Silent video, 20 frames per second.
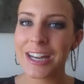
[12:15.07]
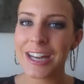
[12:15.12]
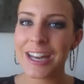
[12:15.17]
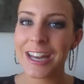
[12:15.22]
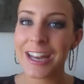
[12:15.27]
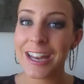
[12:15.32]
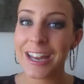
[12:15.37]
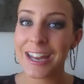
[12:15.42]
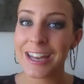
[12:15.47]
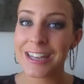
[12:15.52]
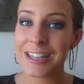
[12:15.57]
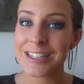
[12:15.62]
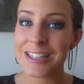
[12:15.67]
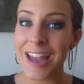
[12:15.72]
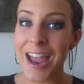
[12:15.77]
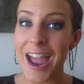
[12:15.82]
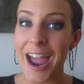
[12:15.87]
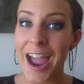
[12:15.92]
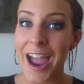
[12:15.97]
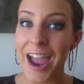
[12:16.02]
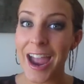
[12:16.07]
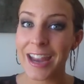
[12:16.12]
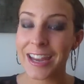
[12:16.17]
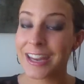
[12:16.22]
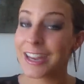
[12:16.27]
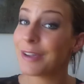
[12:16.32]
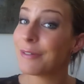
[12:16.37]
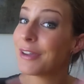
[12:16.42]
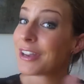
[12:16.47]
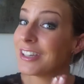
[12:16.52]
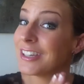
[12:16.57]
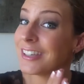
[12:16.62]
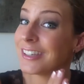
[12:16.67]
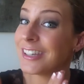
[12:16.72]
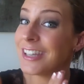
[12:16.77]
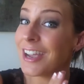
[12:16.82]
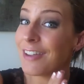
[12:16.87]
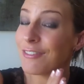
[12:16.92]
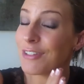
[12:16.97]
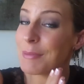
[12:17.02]
and I can't wait to
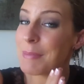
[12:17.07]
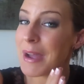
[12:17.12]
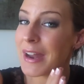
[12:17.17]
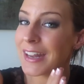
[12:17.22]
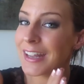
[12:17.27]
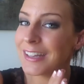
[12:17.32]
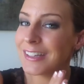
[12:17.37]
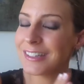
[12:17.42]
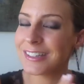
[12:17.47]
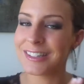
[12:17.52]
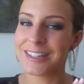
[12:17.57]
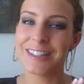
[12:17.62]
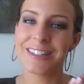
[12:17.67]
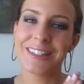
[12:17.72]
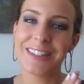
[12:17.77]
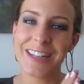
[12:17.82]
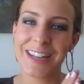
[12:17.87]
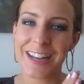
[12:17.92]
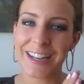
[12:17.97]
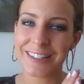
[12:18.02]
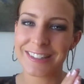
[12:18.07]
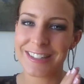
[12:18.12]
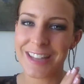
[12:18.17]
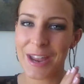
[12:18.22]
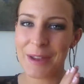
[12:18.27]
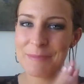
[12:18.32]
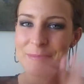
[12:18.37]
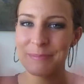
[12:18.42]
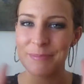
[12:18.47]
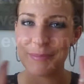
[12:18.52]
see everybody's. See you next time.